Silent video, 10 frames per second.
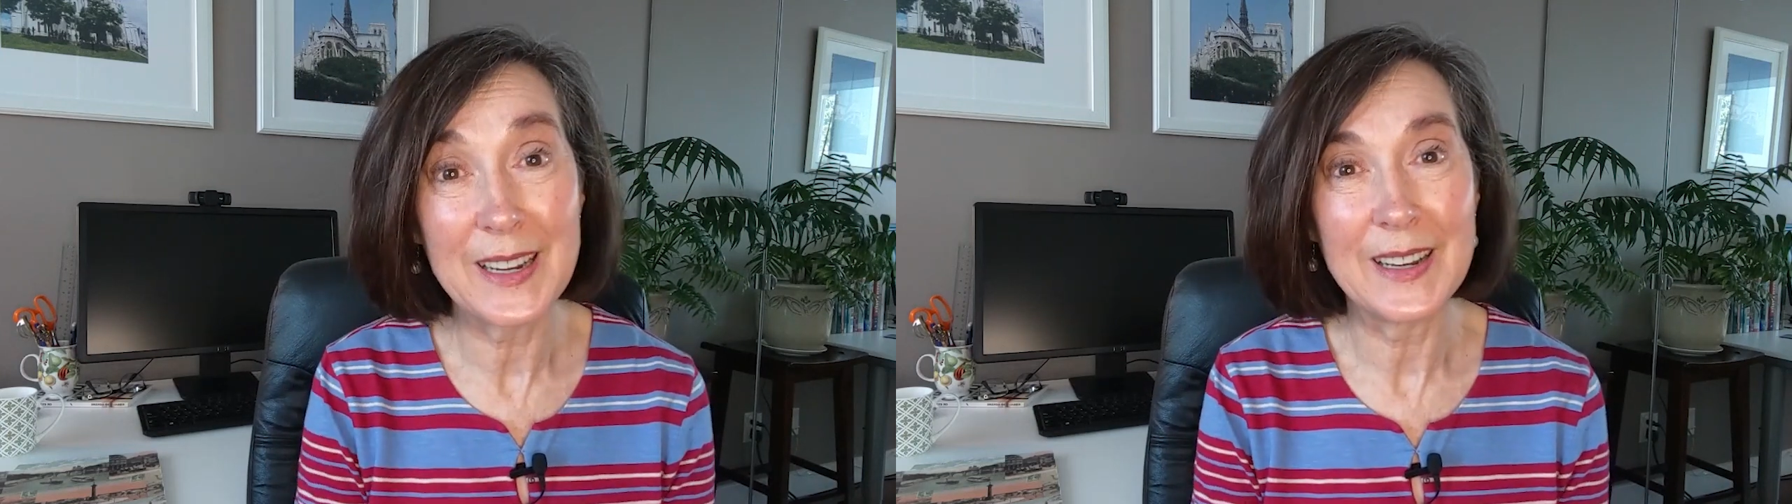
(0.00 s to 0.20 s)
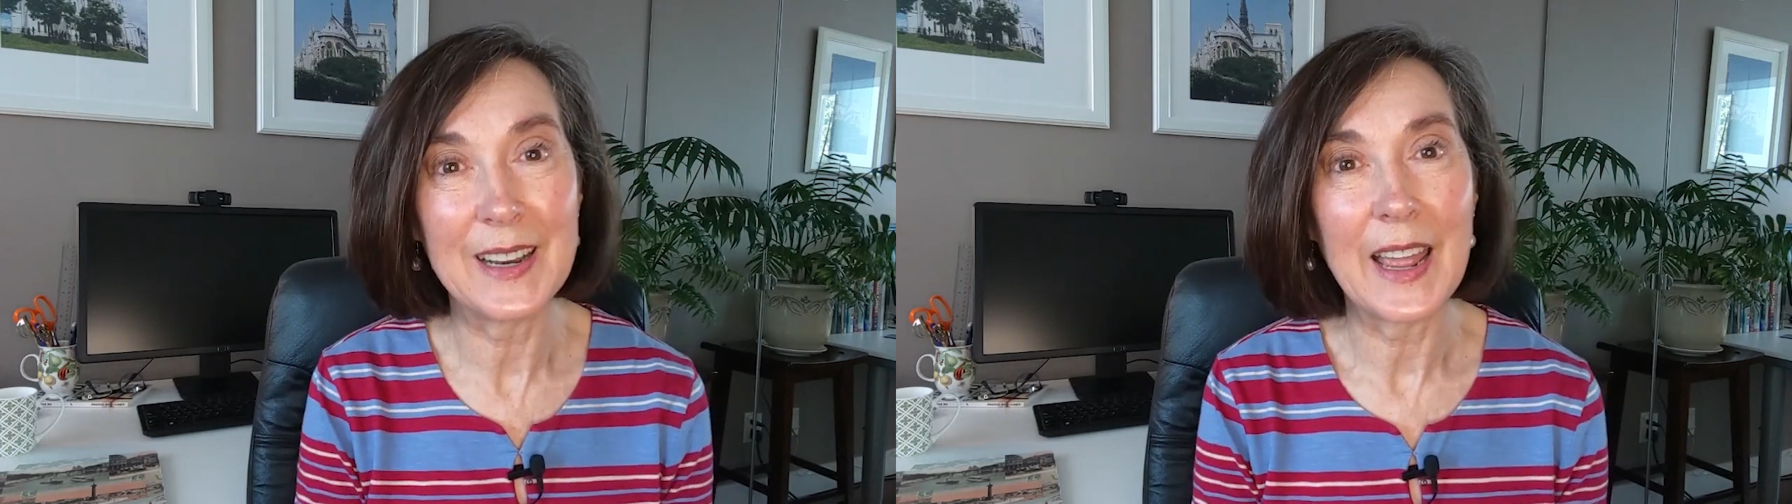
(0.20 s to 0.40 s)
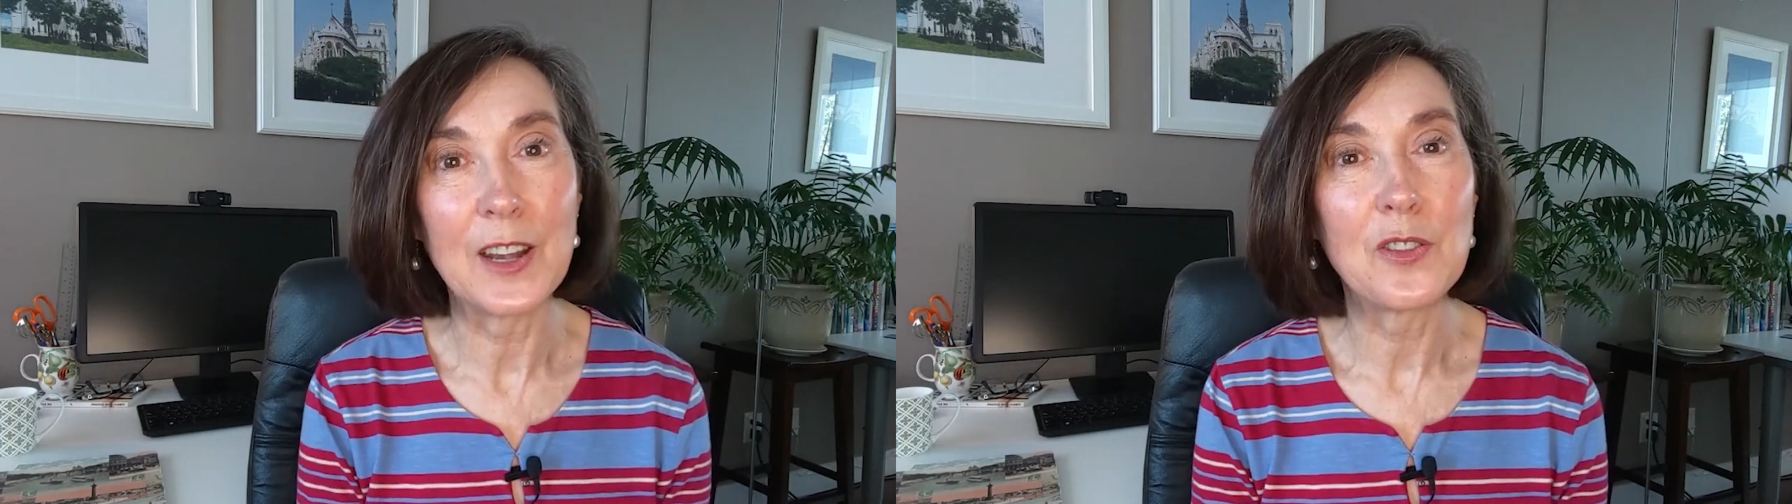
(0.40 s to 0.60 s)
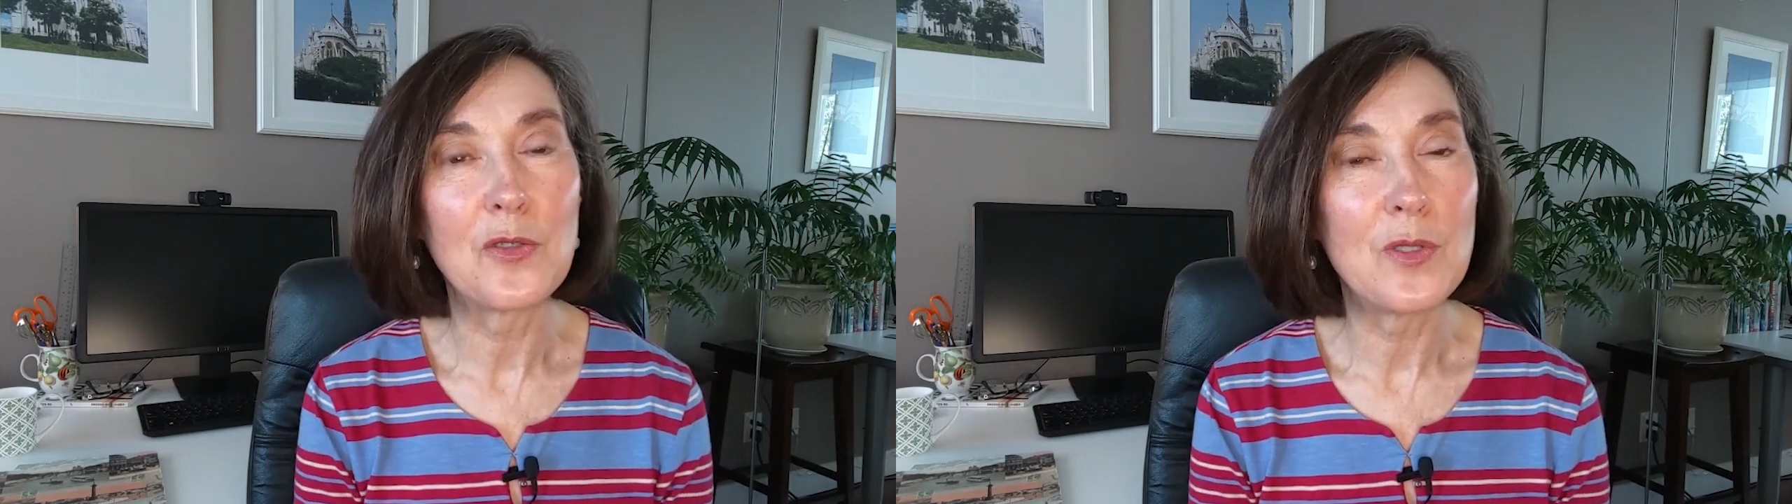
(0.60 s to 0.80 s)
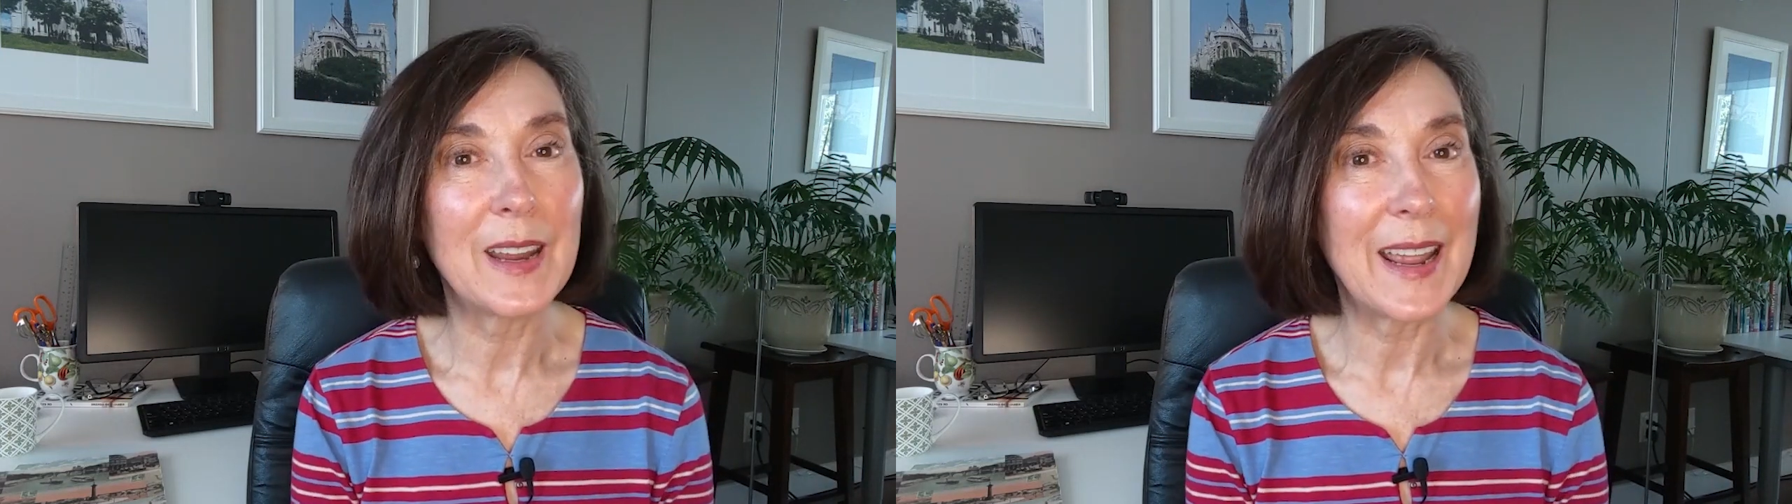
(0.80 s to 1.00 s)
in and
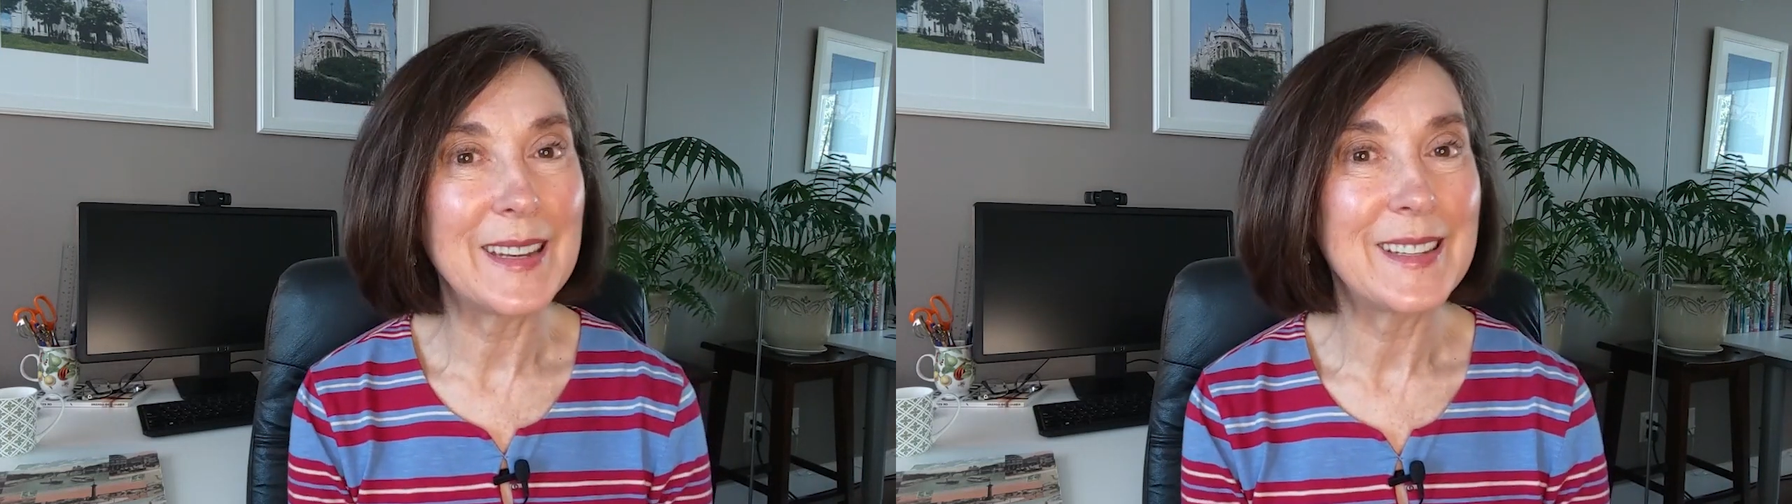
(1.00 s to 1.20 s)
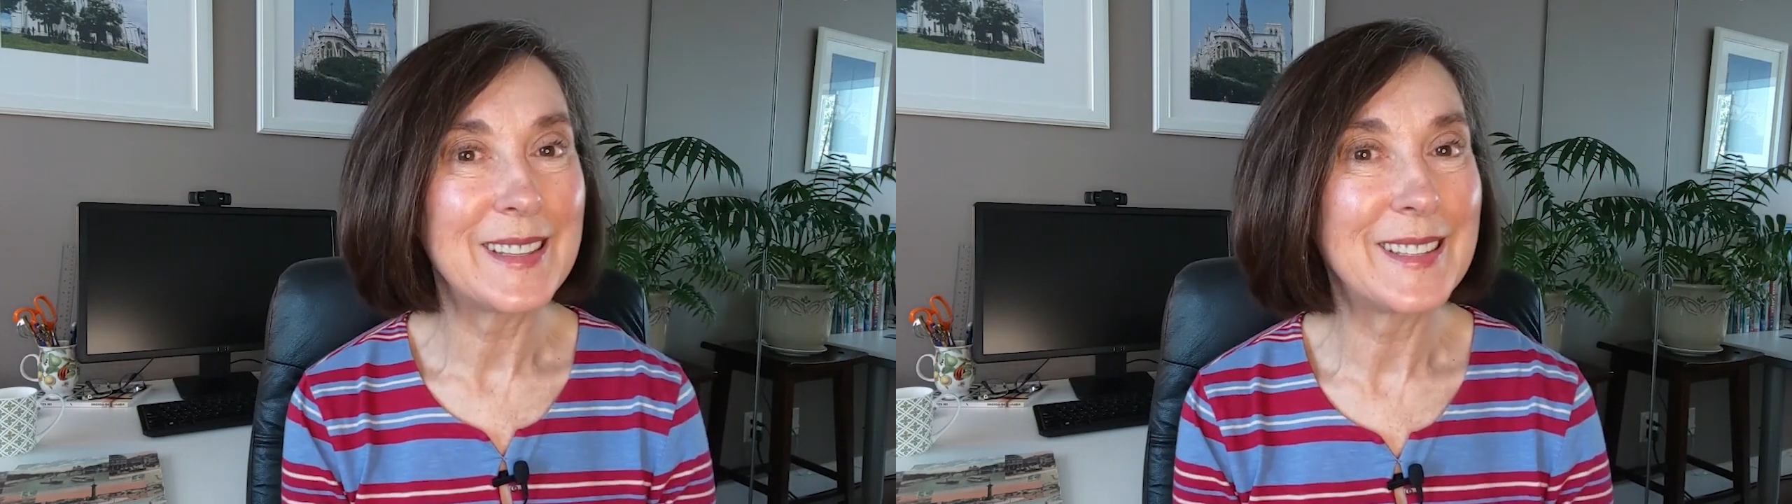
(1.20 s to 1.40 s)
create